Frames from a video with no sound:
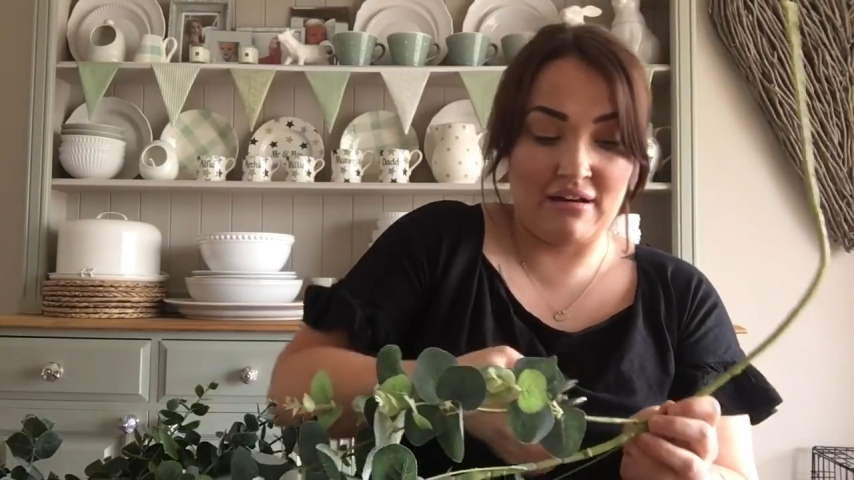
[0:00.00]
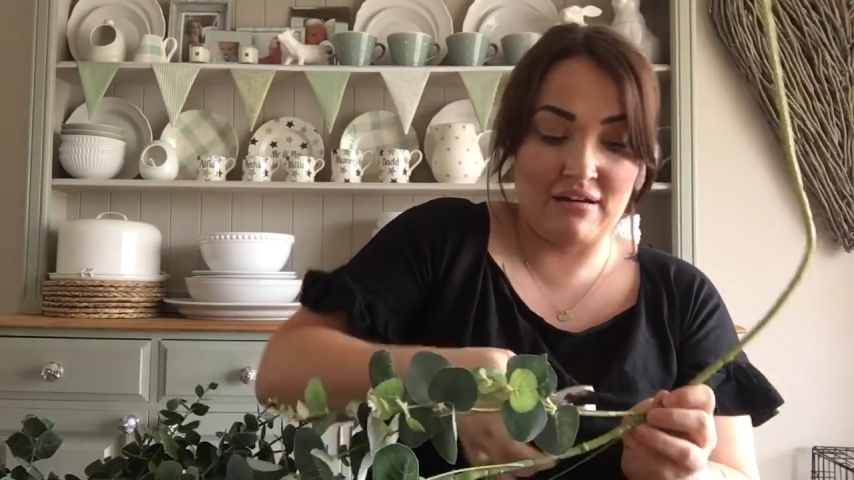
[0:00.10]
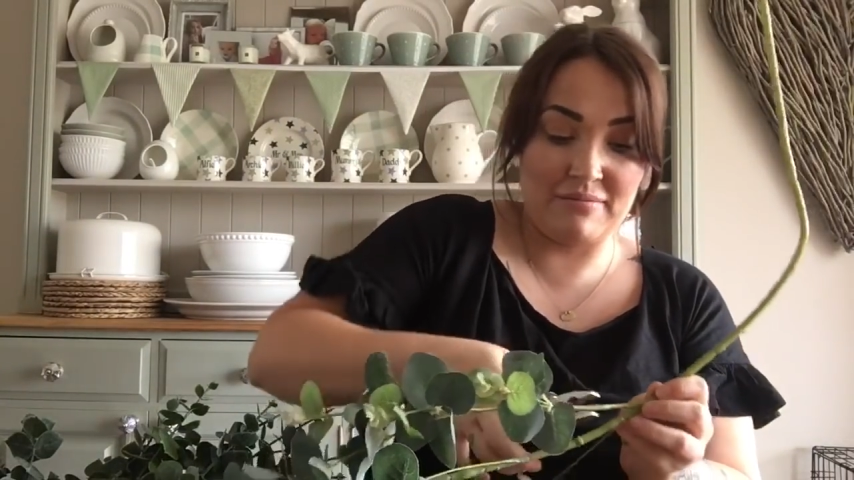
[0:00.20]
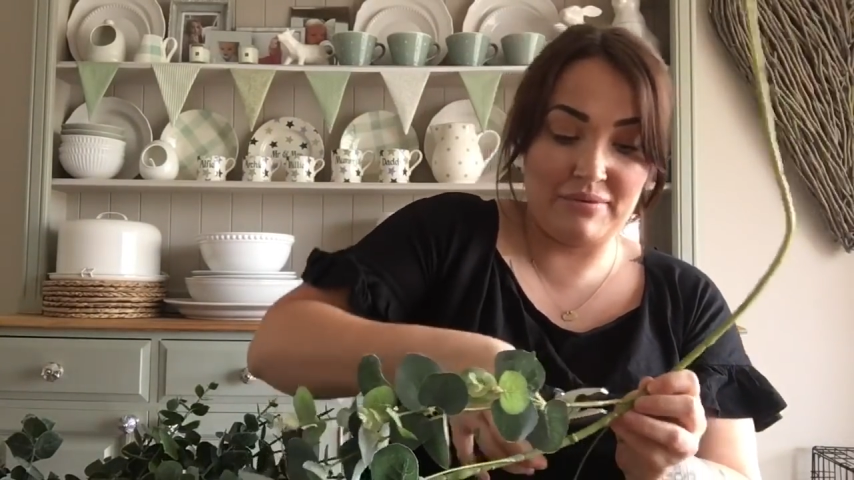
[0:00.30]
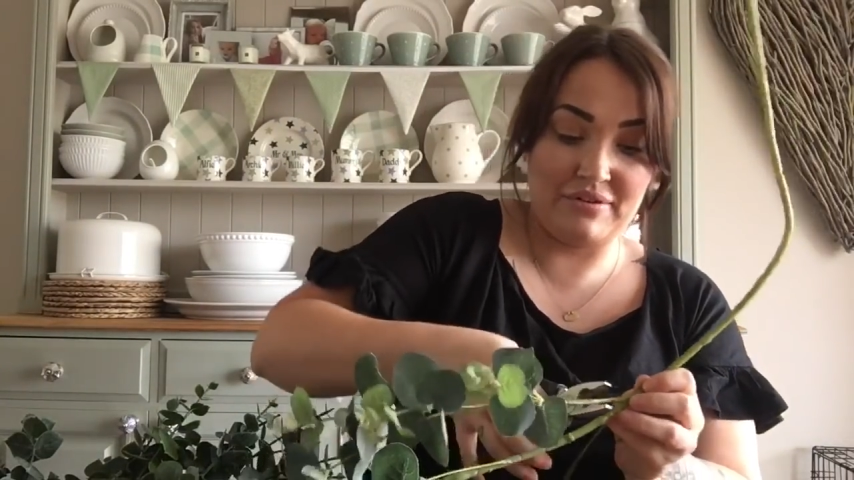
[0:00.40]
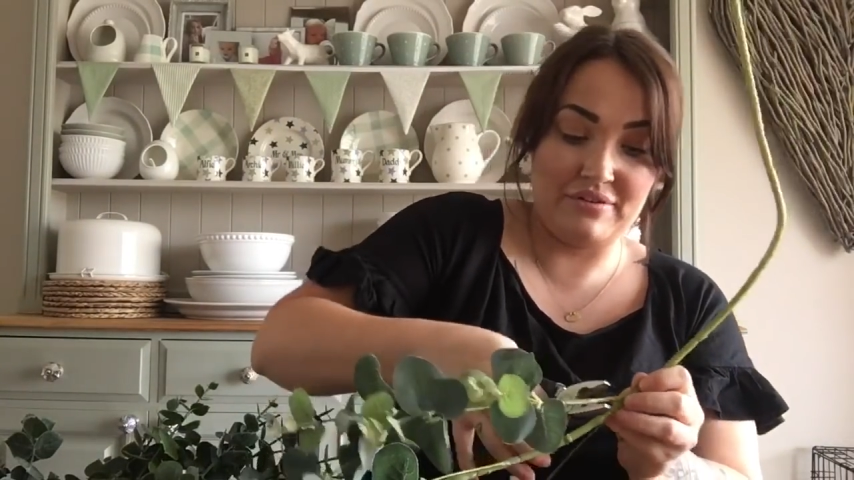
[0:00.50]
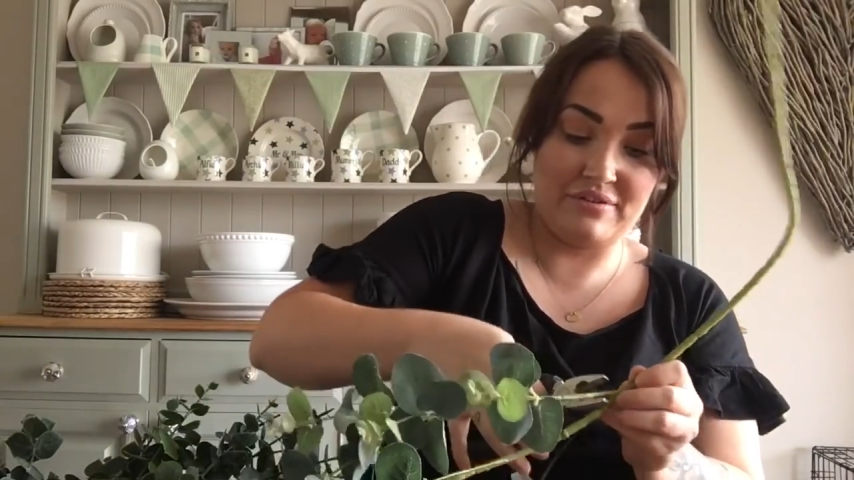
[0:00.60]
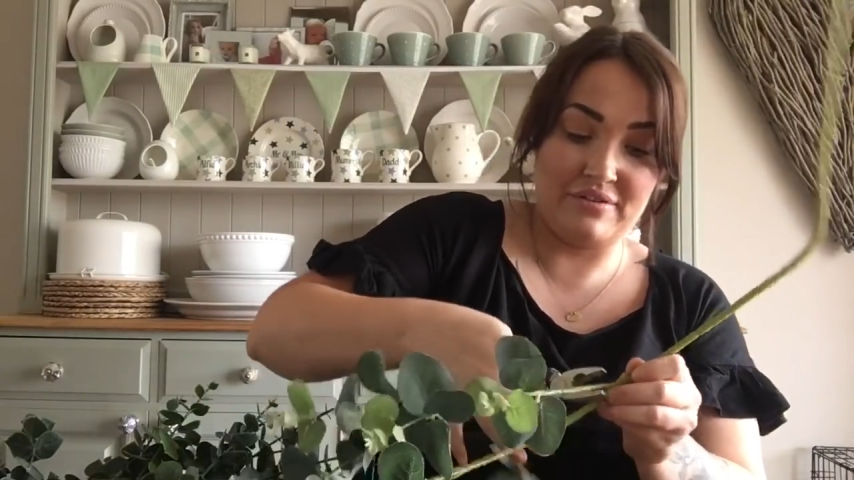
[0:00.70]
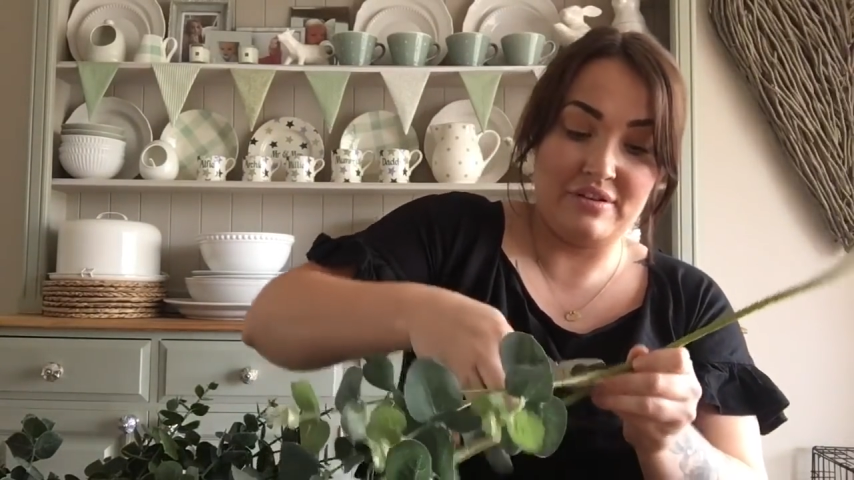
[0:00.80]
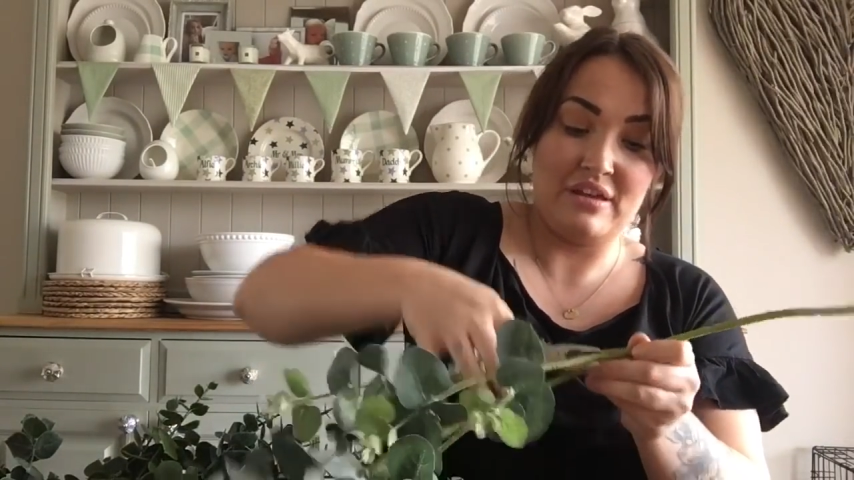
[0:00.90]
up
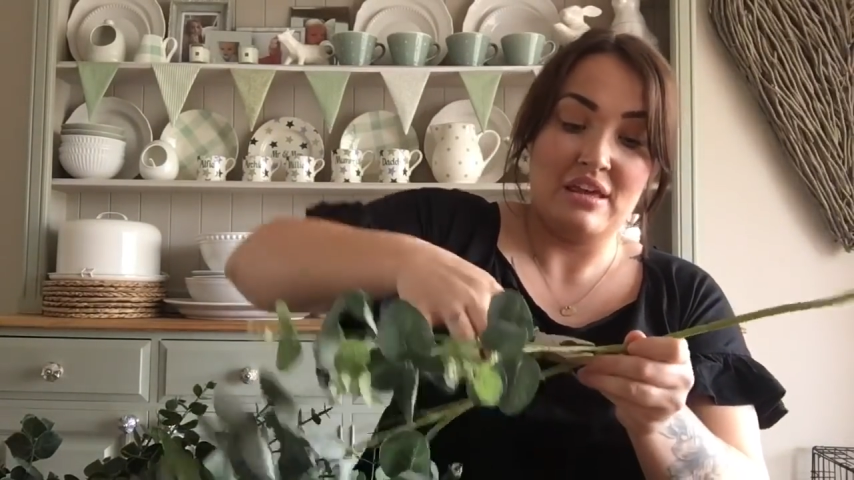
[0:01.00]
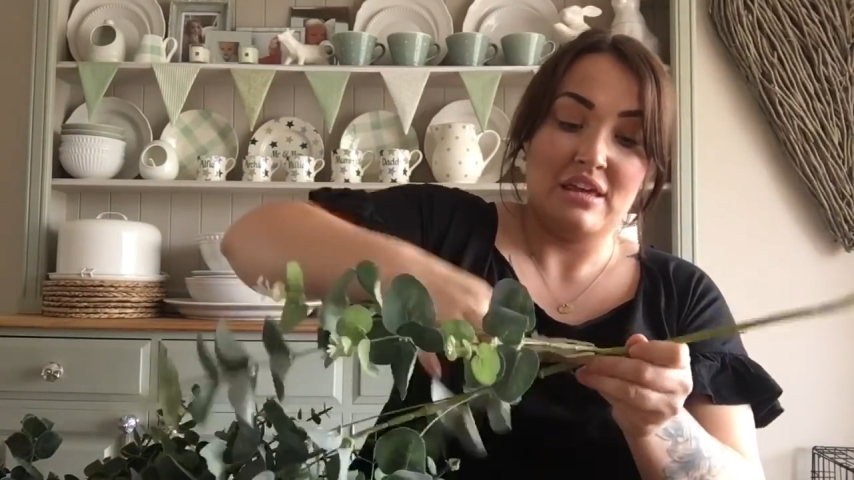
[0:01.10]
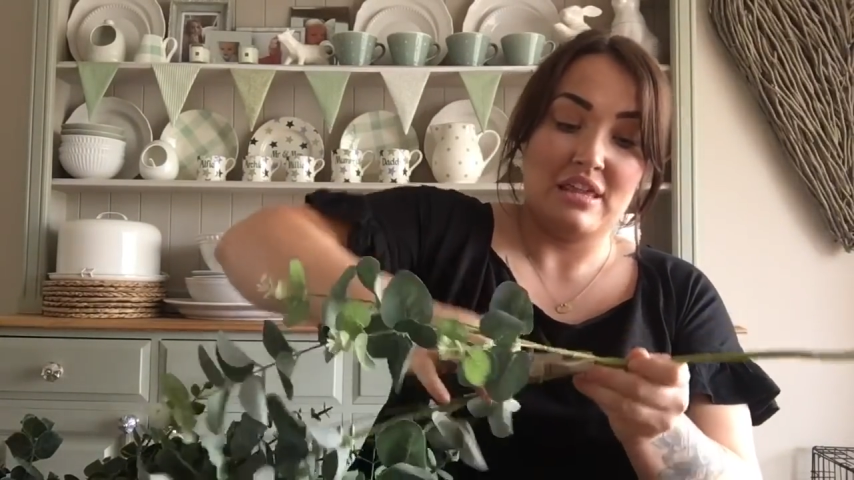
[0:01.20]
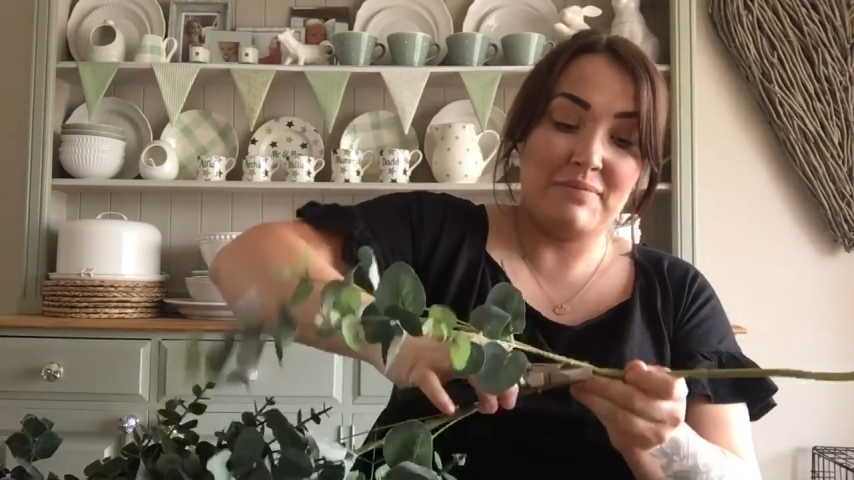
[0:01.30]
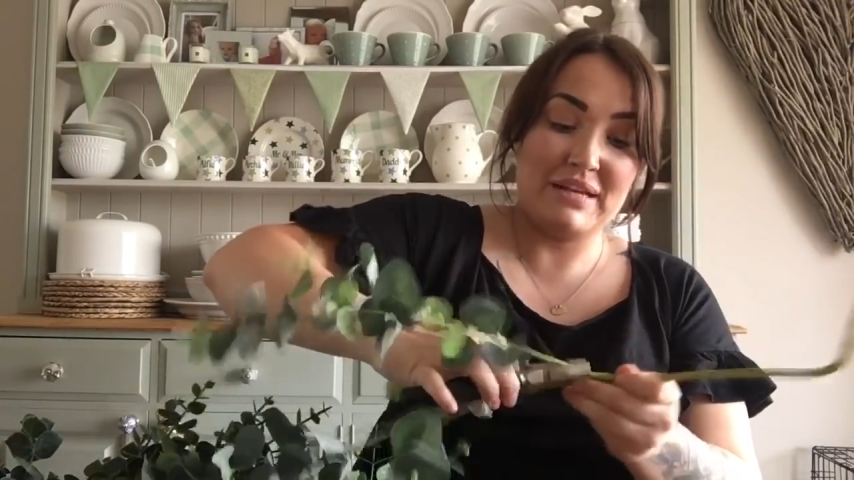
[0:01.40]
the best we can.